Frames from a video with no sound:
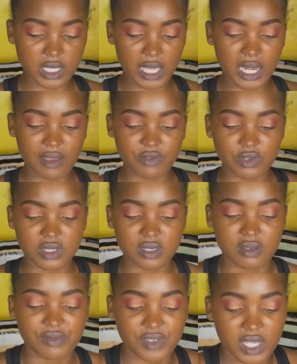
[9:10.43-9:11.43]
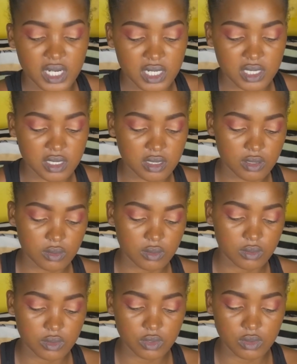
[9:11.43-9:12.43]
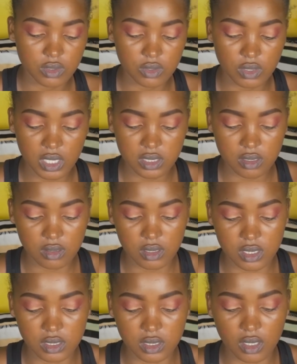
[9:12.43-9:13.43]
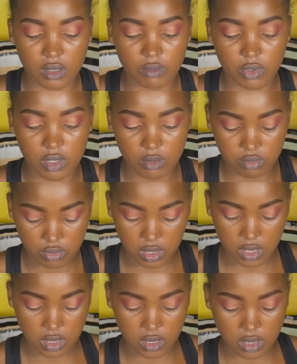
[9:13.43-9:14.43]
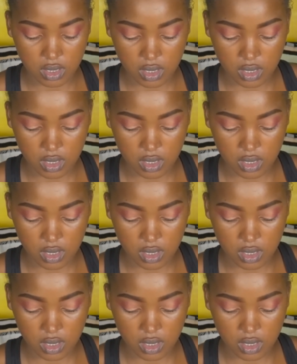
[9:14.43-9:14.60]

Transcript: I love using fingers, so you guys are gonna see how I'm gonna put it.